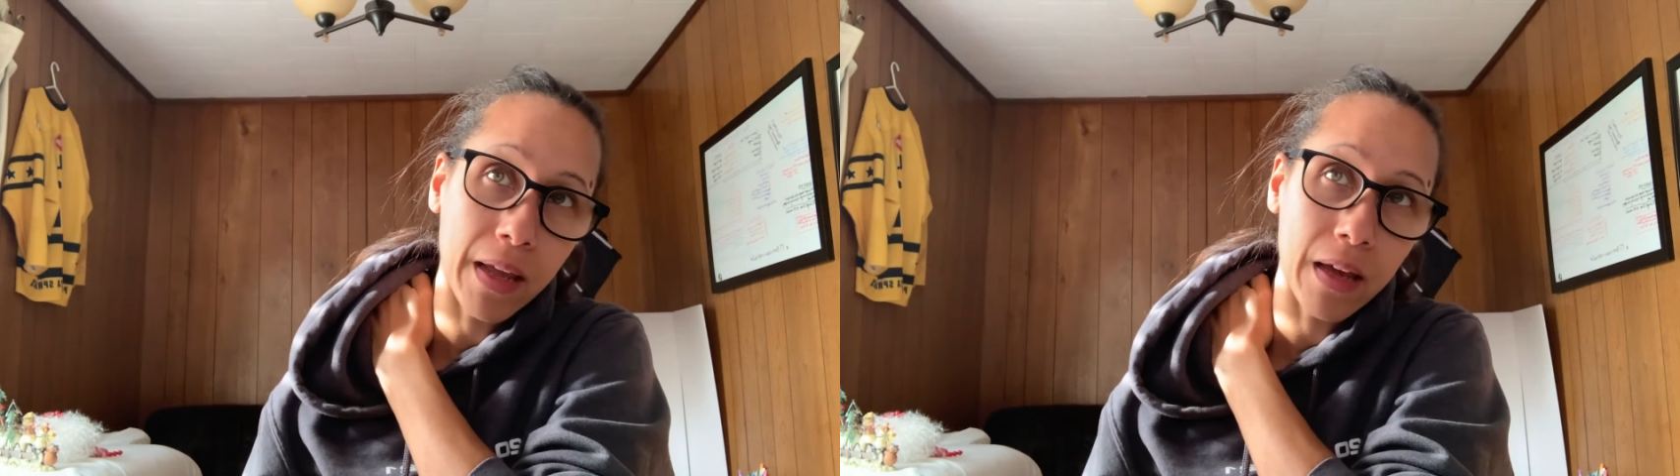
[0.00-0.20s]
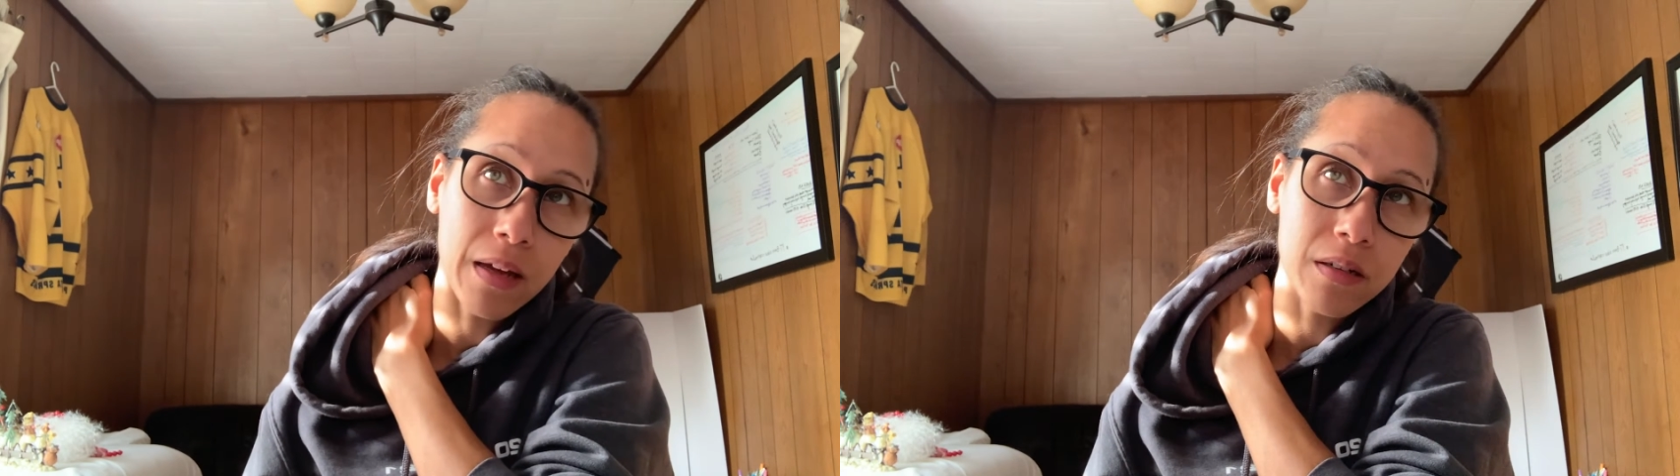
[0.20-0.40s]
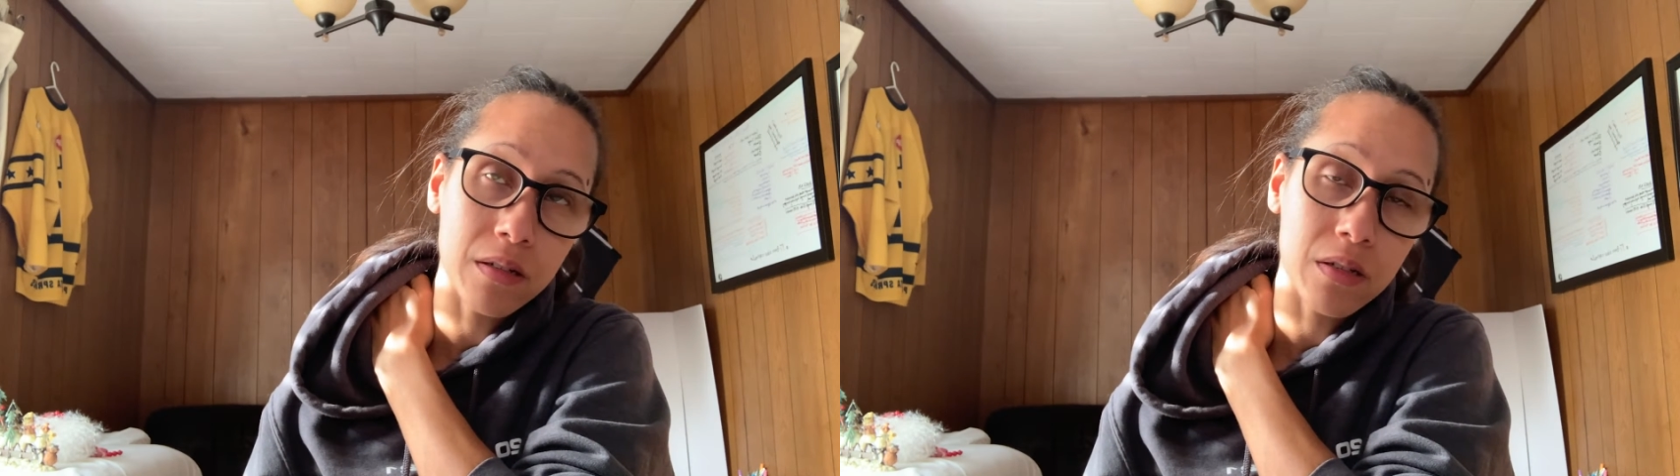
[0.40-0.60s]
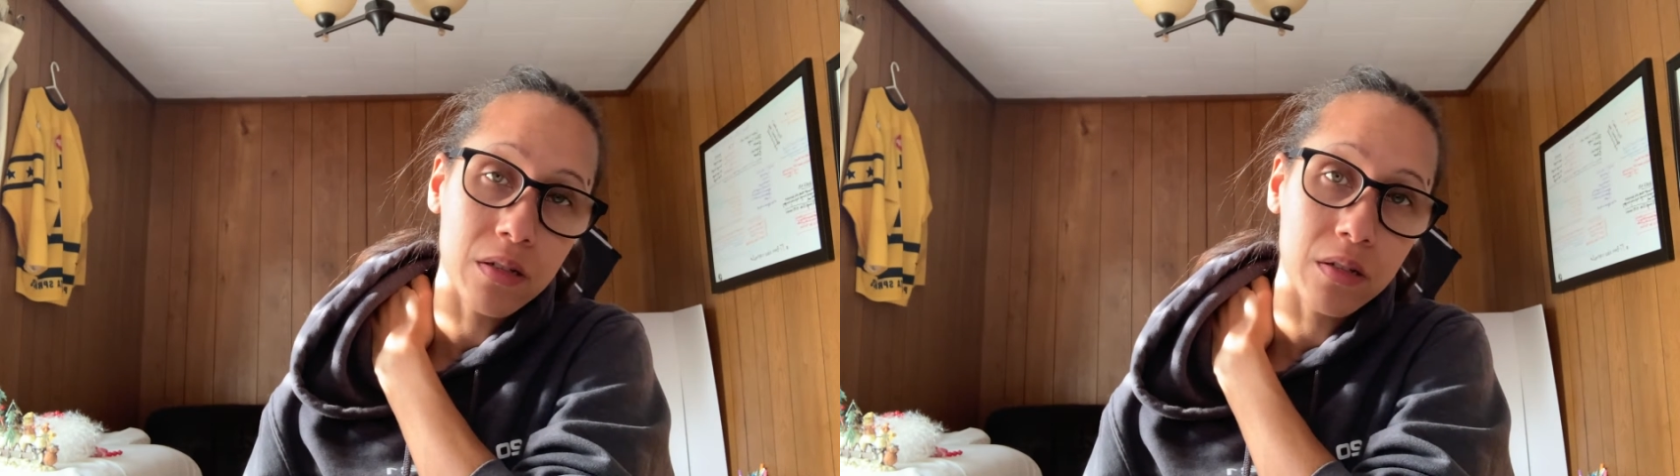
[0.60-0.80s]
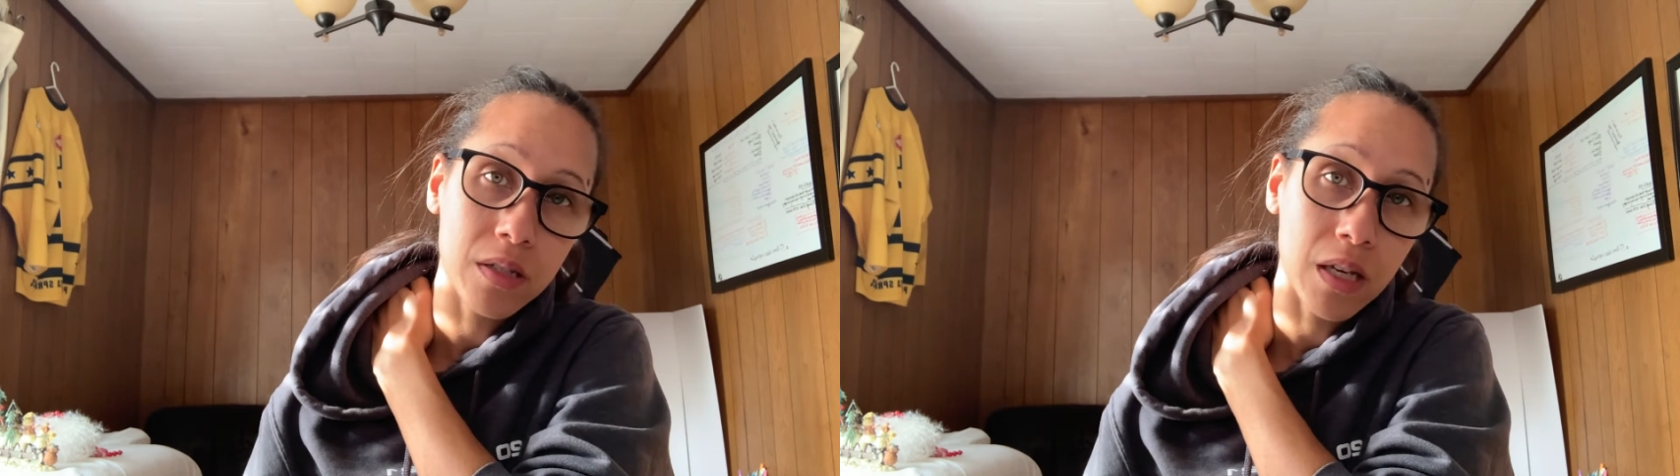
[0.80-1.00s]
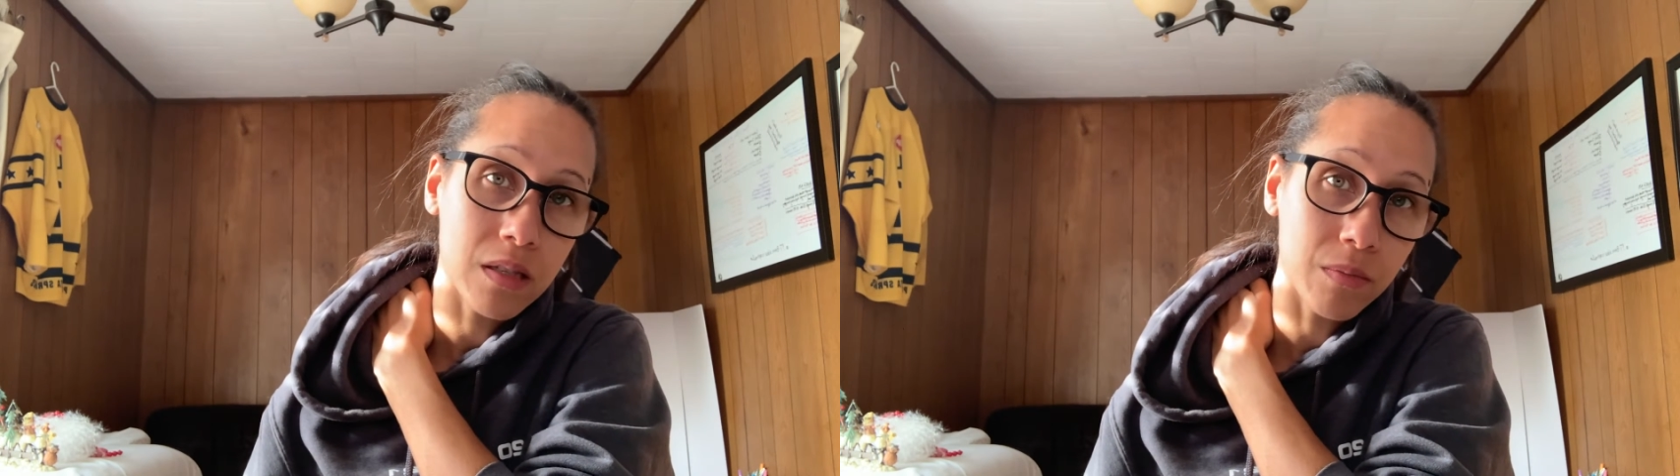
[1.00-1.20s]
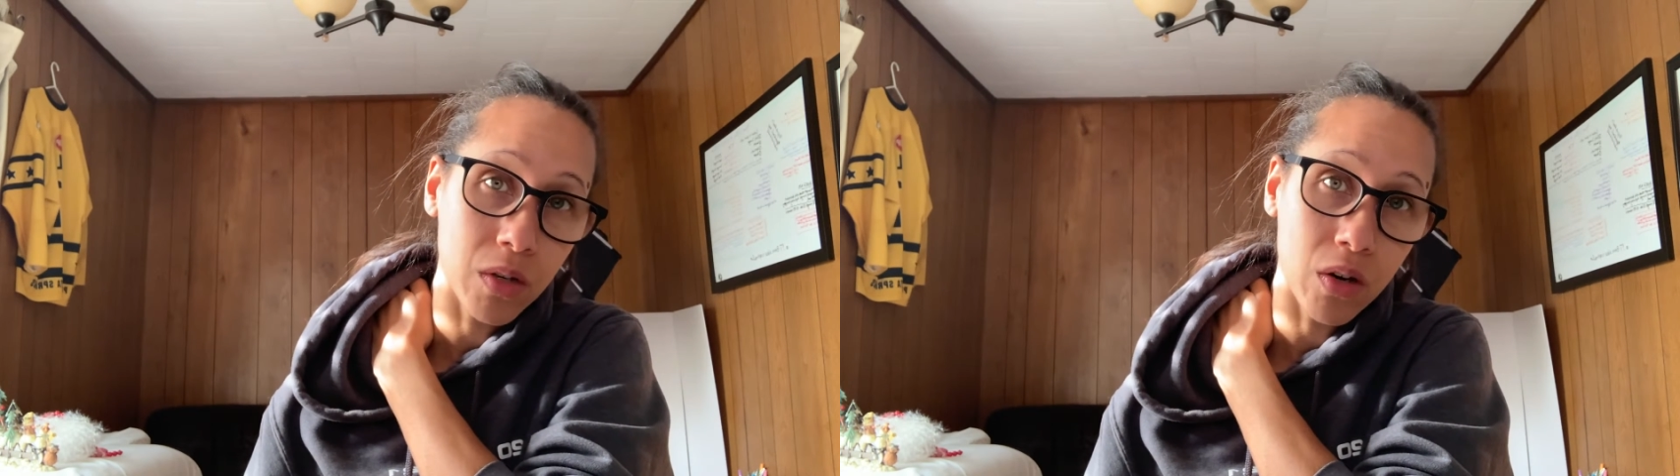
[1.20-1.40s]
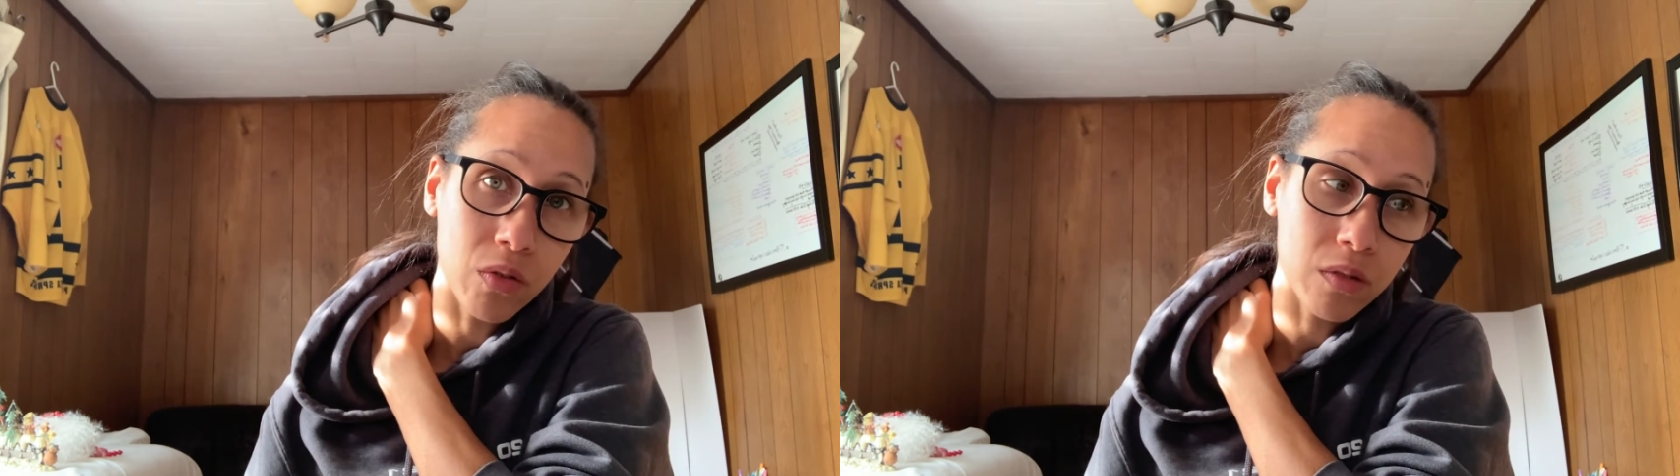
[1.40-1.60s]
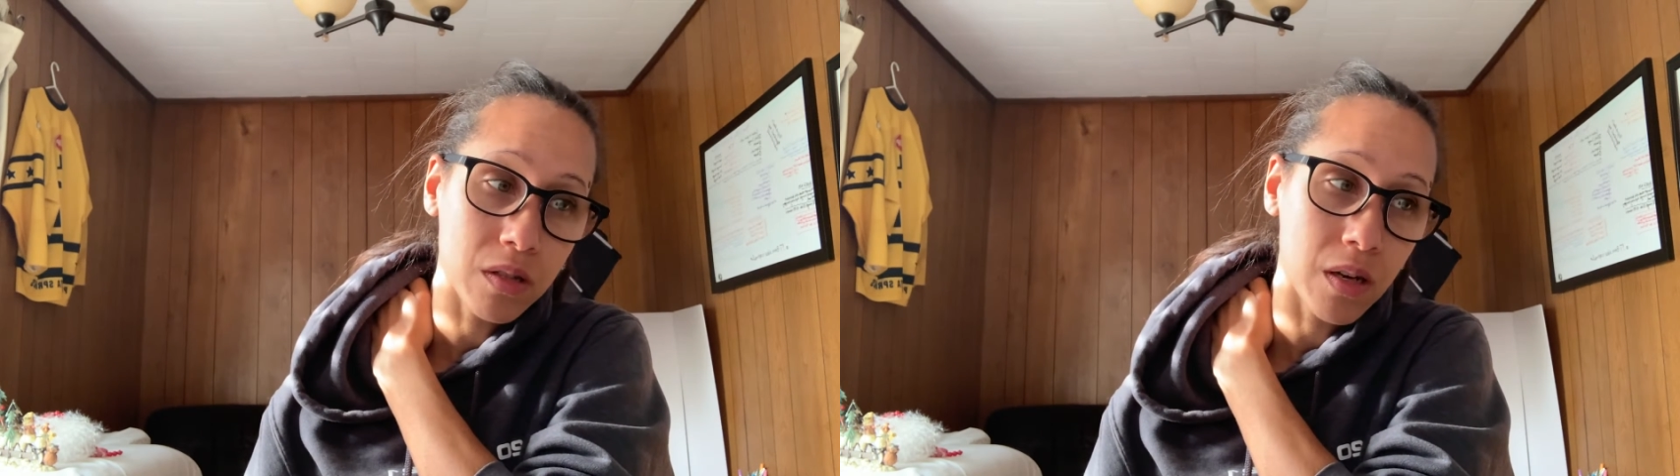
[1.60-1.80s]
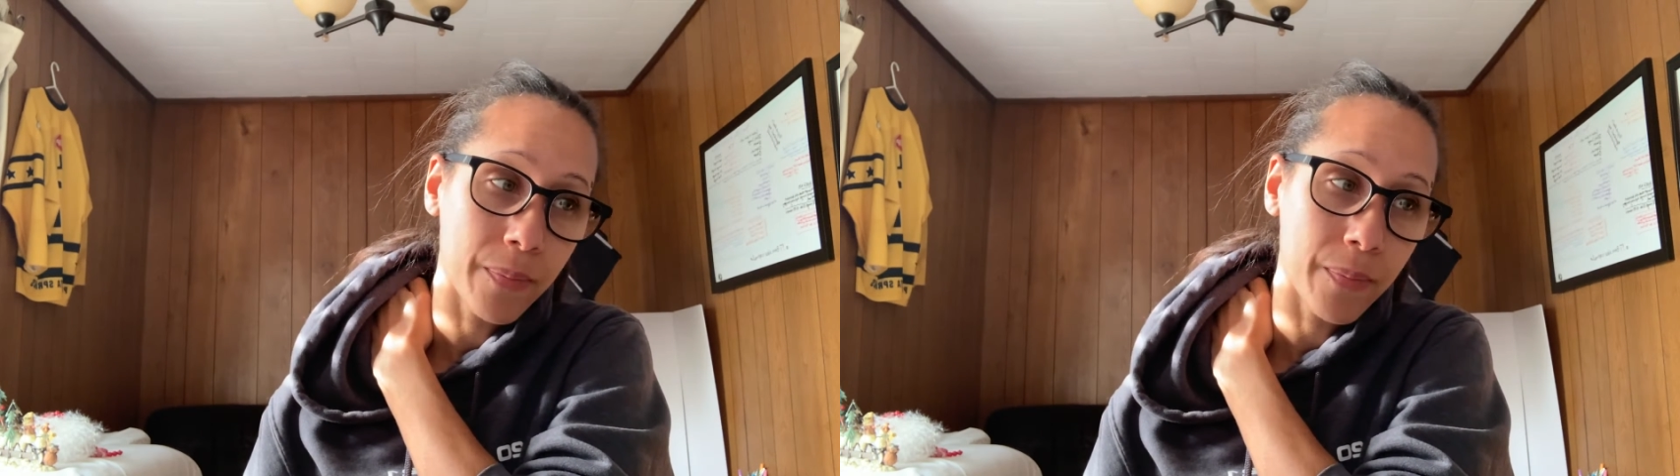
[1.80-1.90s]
and take some notes.